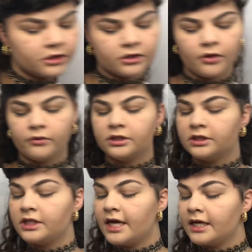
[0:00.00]
So
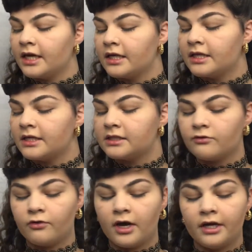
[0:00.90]
just taking this
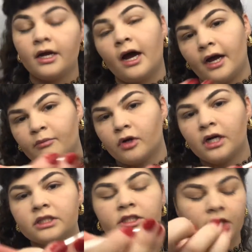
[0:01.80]
defined eye
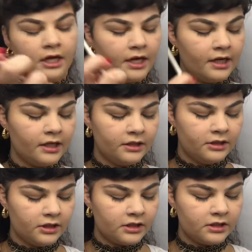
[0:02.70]
brush and
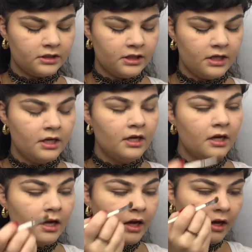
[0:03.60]
just
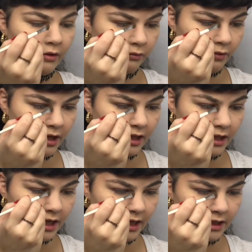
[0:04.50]
running
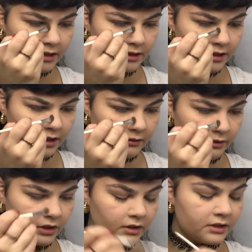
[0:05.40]
that
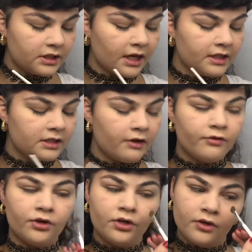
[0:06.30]
down the sides of
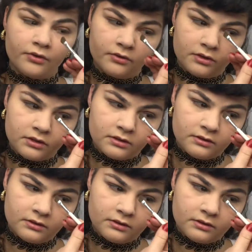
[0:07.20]
the nose.